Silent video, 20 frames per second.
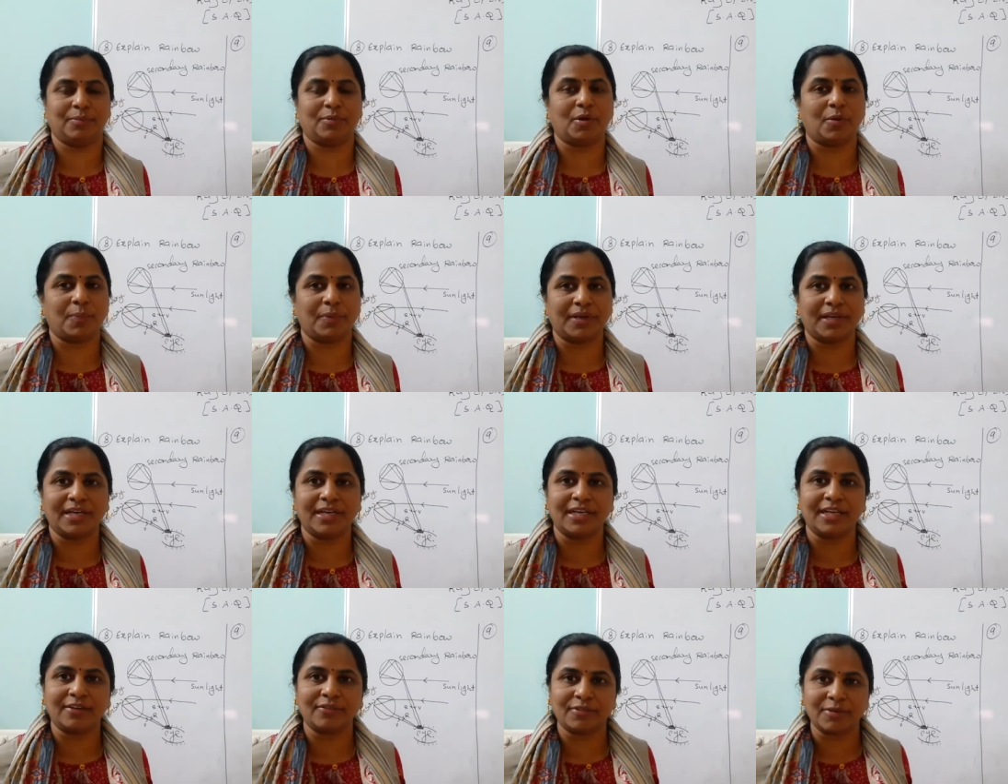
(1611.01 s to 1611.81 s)

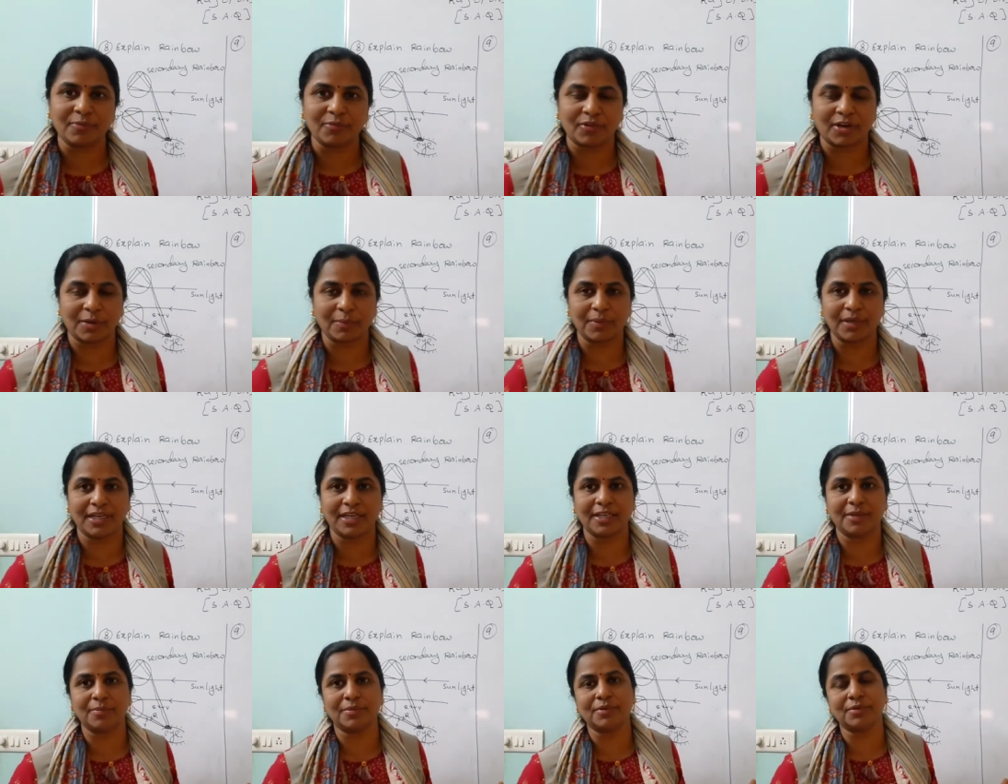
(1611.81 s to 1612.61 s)
propagating from one
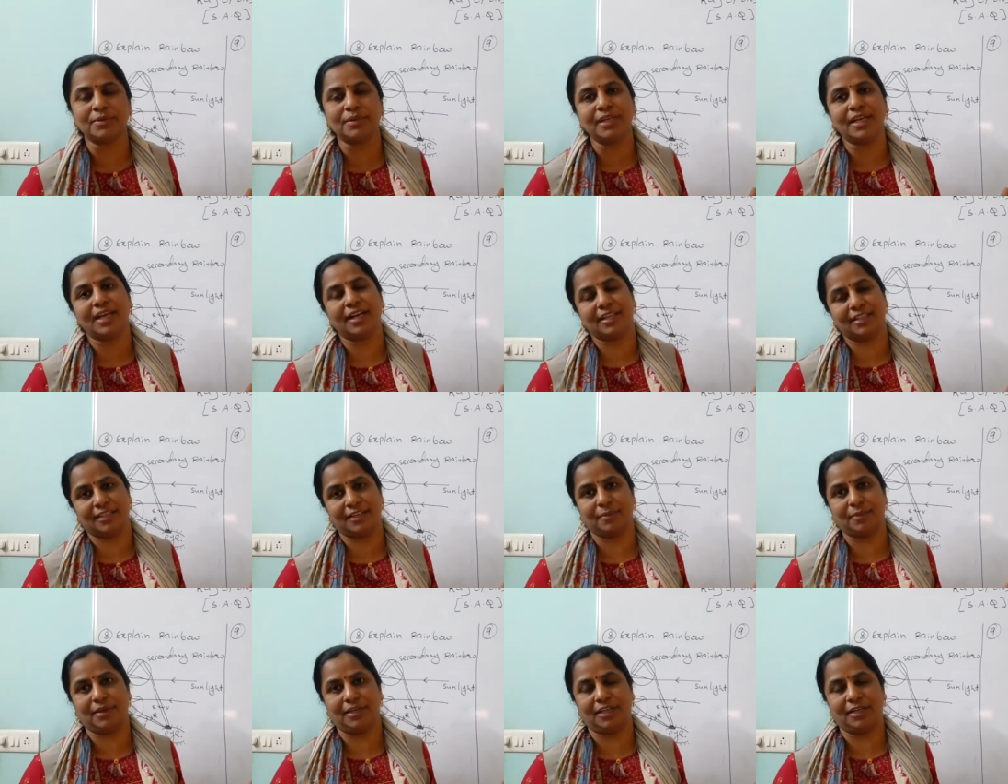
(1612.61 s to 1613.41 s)
medium to the another
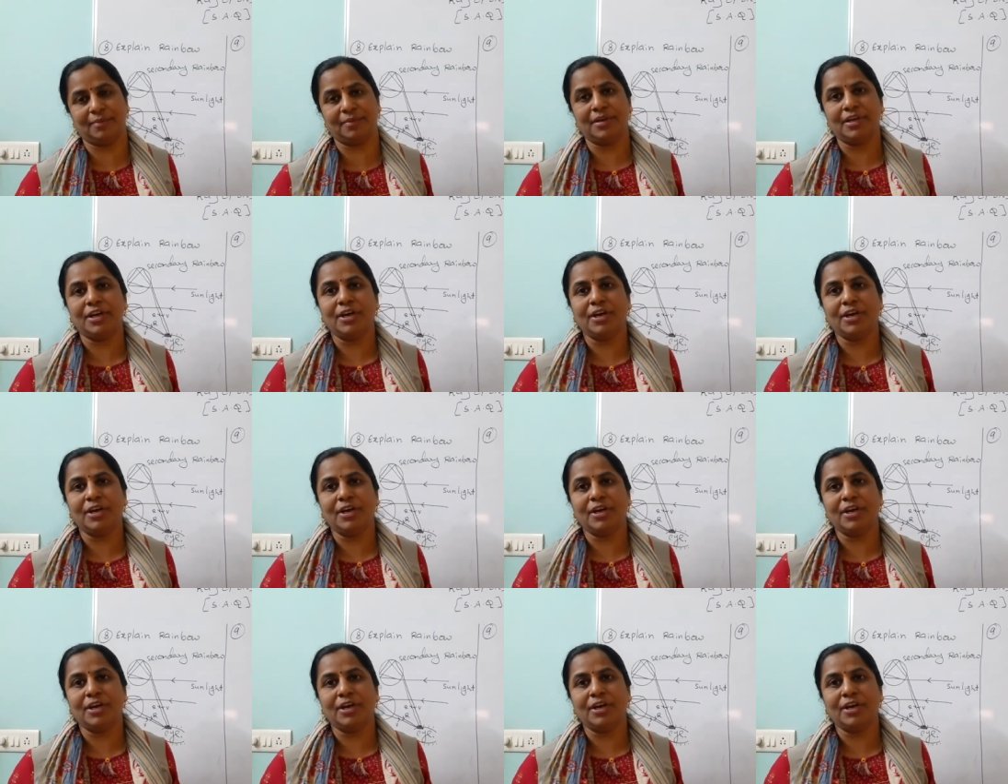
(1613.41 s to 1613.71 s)
medium.